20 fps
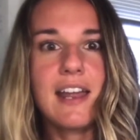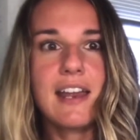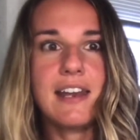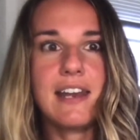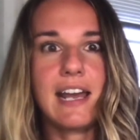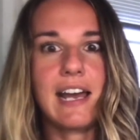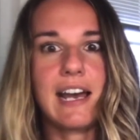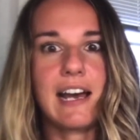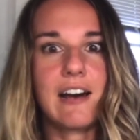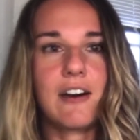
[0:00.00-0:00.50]

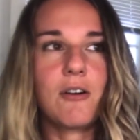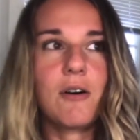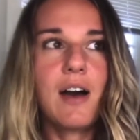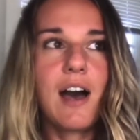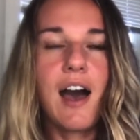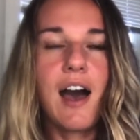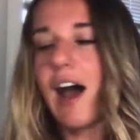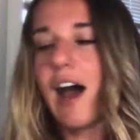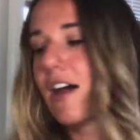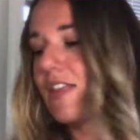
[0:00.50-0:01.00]
Now,
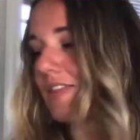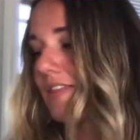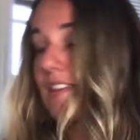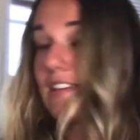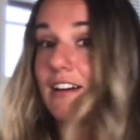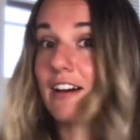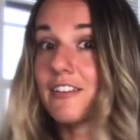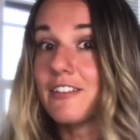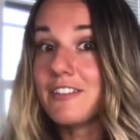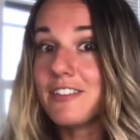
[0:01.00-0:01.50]
the
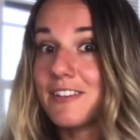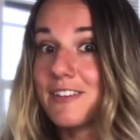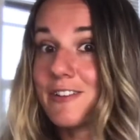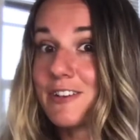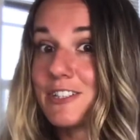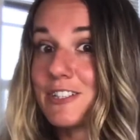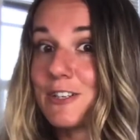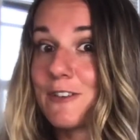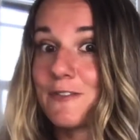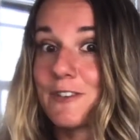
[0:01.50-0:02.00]
other thing you
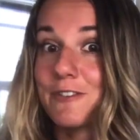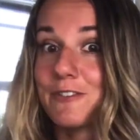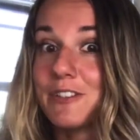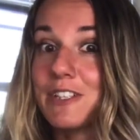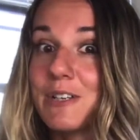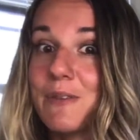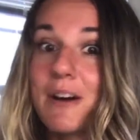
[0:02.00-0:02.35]
could do if you really